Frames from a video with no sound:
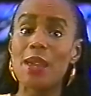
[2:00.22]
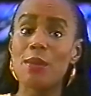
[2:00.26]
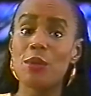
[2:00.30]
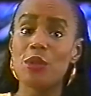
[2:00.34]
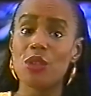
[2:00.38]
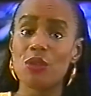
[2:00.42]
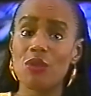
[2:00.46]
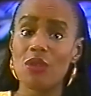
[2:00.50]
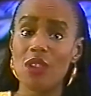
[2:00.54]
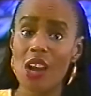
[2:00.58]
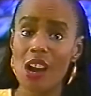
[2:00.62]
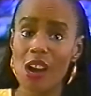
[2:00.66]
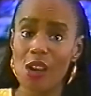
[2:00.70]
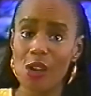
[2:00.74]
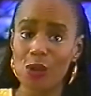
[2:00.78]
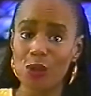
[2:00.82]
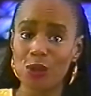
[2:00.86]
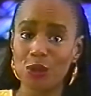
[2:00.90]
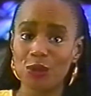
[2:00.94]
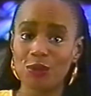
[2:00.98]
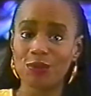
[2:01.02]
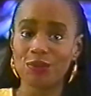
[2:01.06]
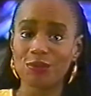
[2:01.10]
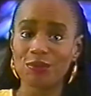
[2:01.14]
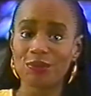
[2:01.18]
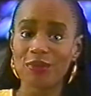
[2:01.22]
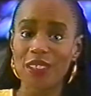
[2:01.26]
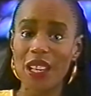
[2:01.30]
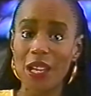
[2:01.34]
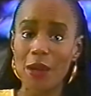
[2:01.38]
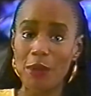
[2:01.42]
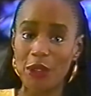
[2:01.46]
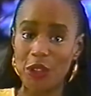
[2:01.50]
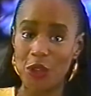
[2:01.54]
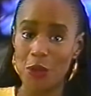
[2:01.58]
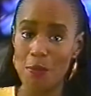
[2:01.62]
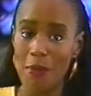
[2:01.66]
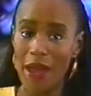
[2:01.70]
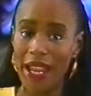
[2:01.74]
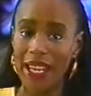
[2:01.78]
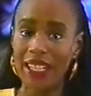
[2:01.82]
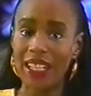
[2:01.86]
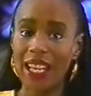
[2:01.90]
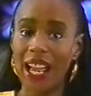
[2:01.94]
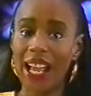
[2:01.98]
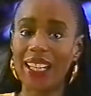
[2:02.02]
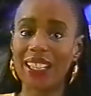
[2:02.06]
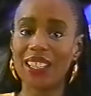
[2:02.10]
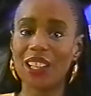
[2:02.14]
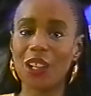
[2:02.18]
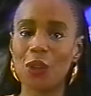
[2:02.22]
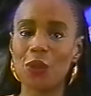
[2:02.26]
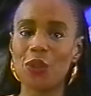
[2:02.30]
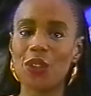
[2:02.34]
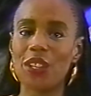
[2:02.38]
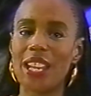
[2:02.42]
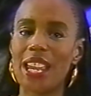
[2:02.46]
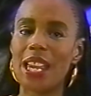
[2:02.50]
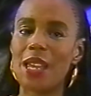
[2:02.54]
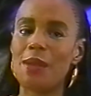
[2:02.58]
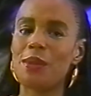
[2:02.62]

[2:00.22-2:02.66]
the names you know, but you may not know the